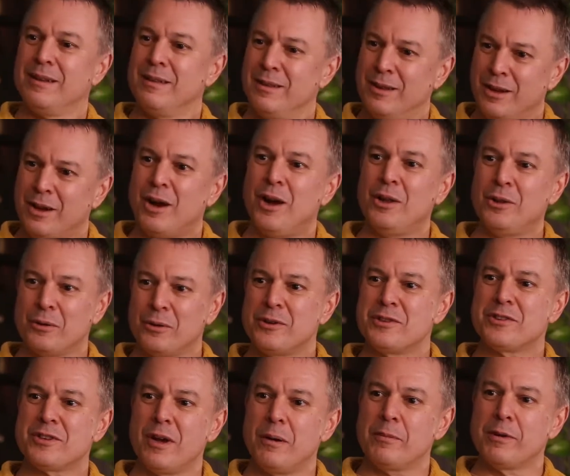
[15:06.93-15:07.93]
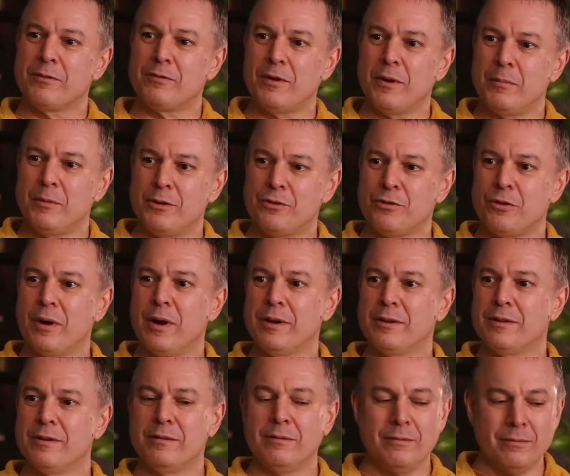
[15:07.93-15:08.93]
the color is coming from, and trying
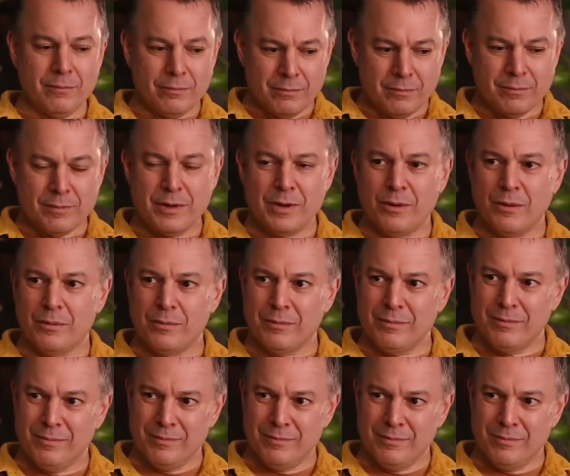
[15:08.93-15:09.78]
to, you know,